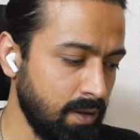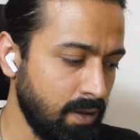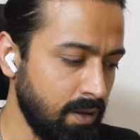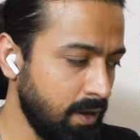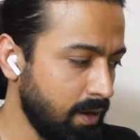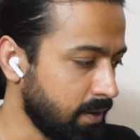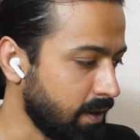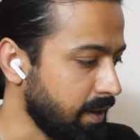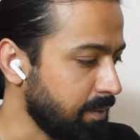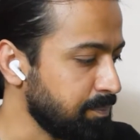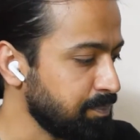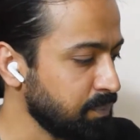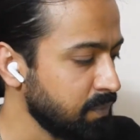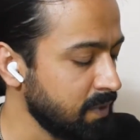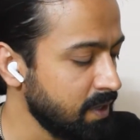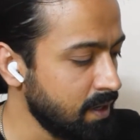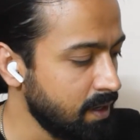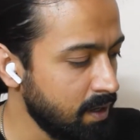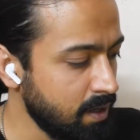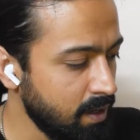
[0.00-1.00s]
Okay,
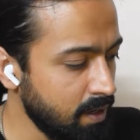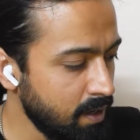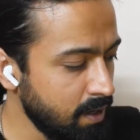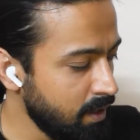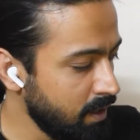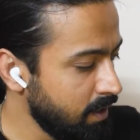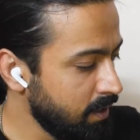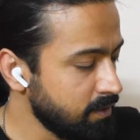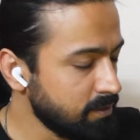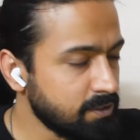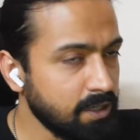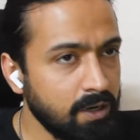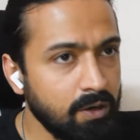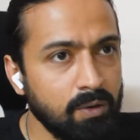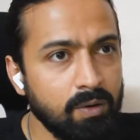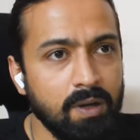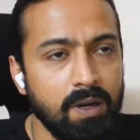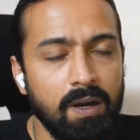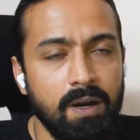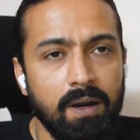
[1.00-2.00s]

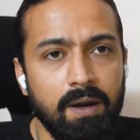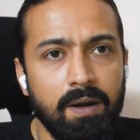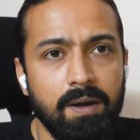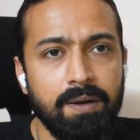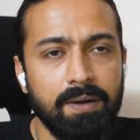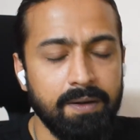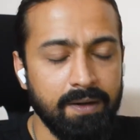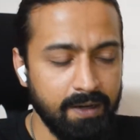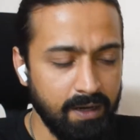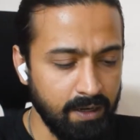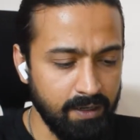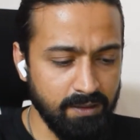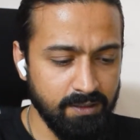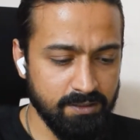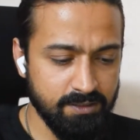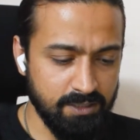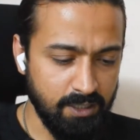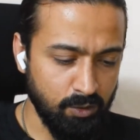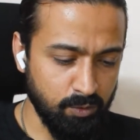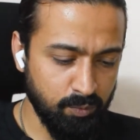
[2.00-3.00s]
so regarding the
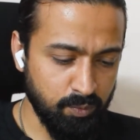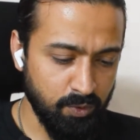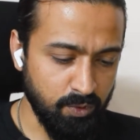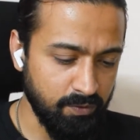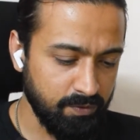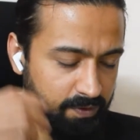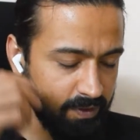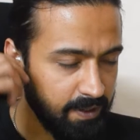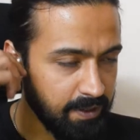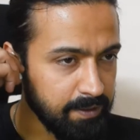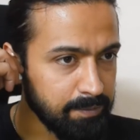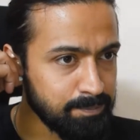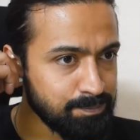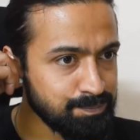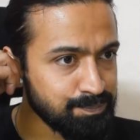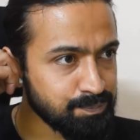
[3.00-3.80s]
sound profile,